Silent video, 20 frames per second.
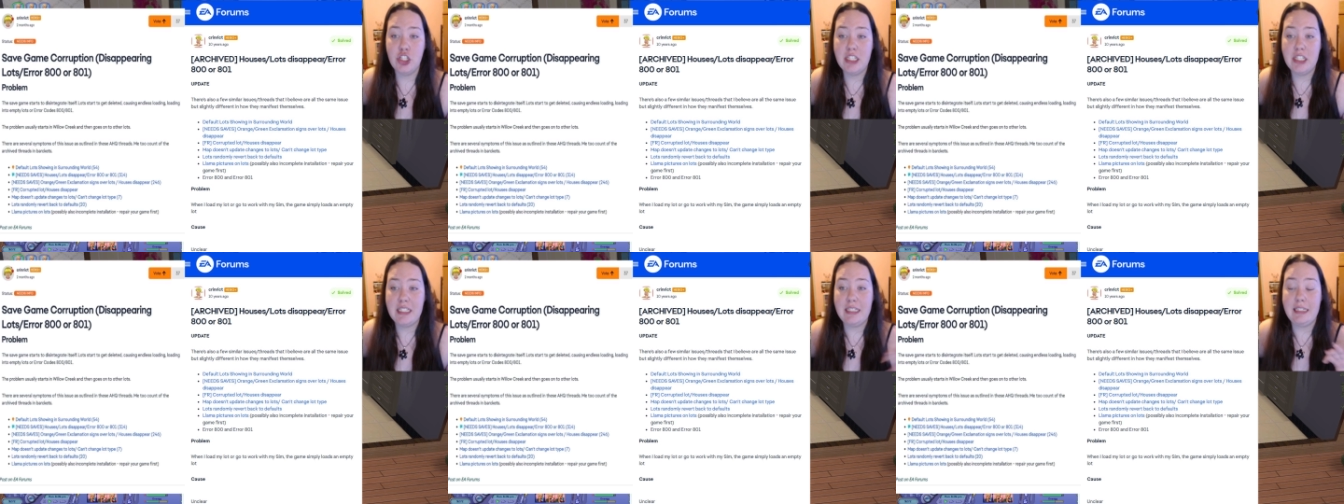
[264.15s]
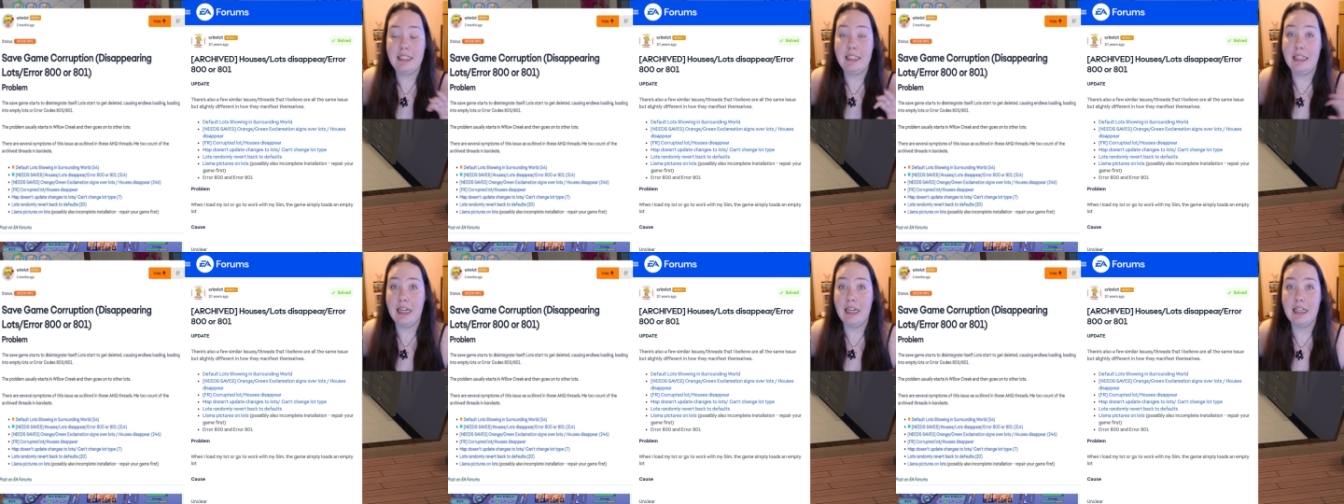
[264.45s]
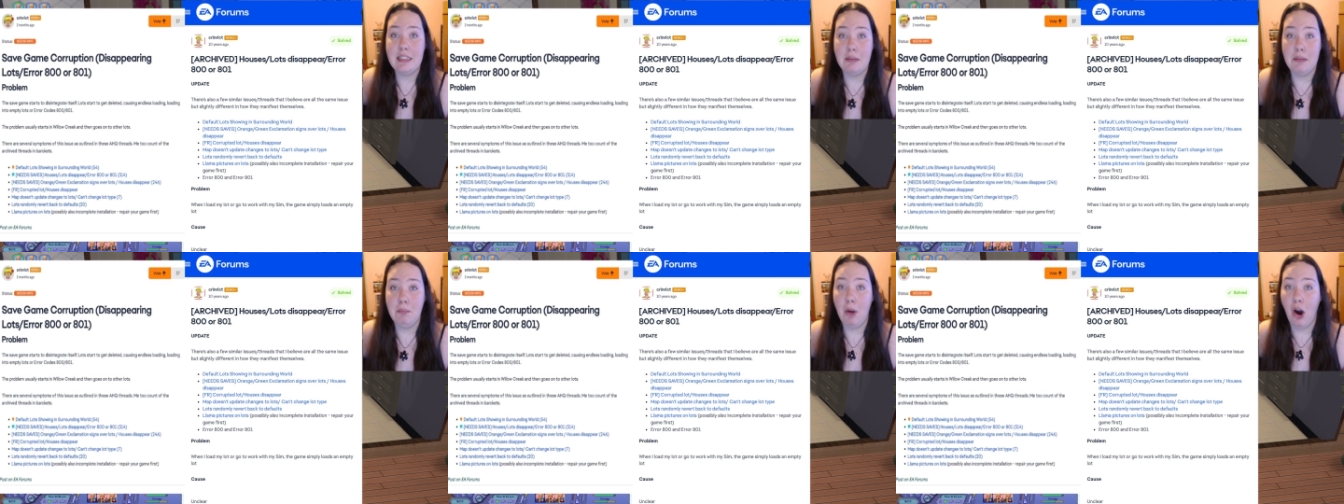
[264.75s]
just
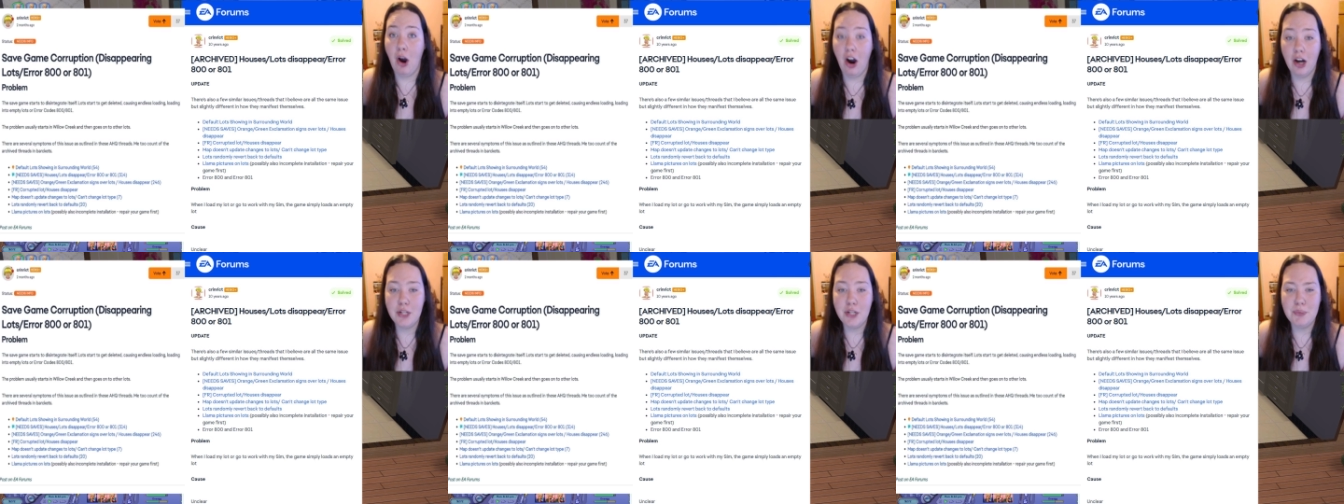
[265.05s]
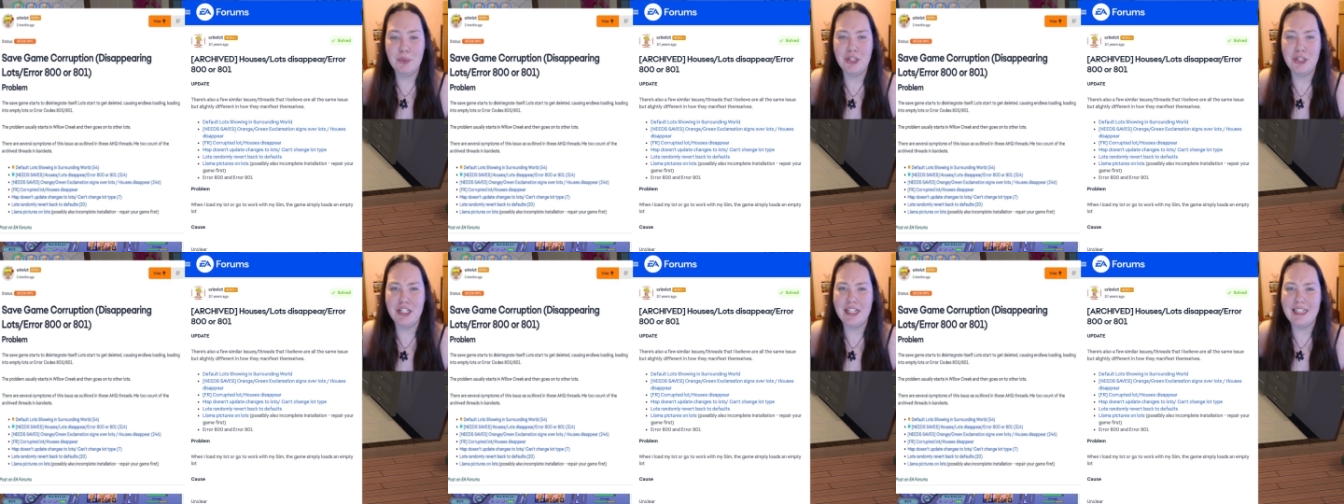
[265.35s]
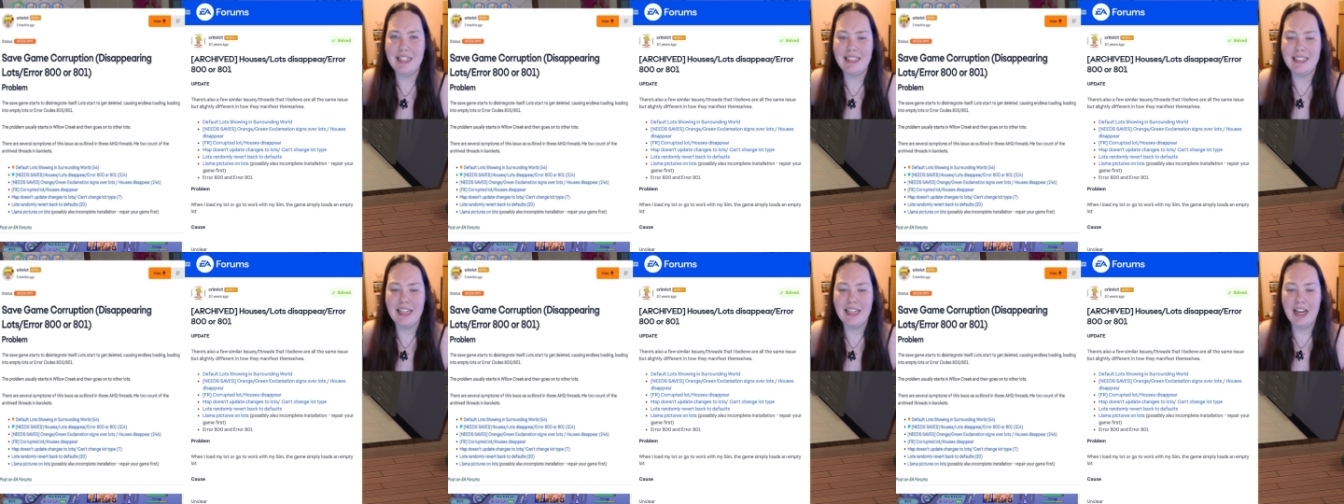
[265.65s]
years apart, which
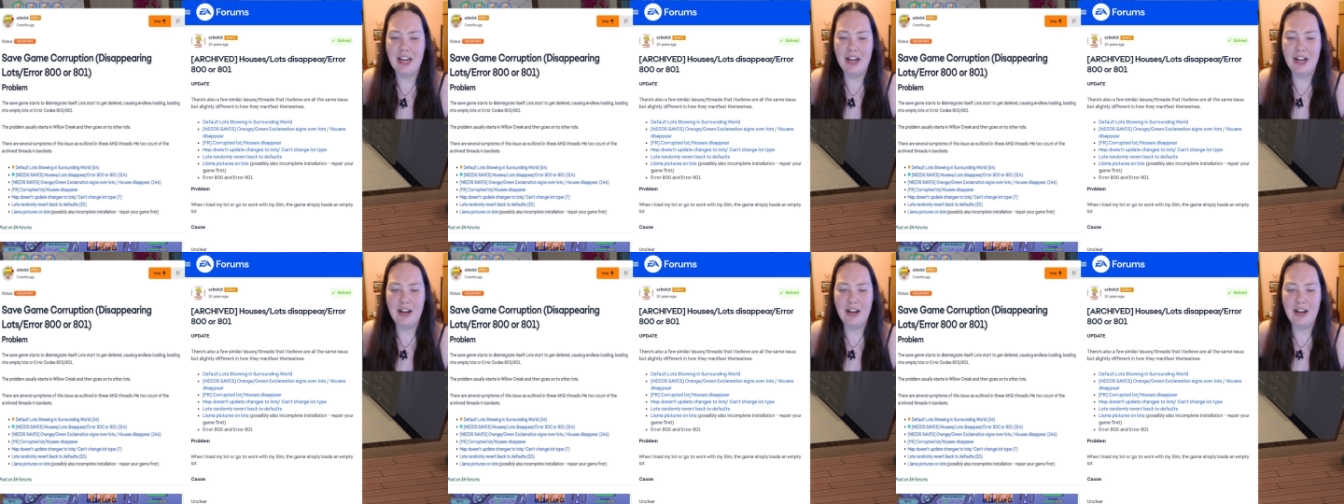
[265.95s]
is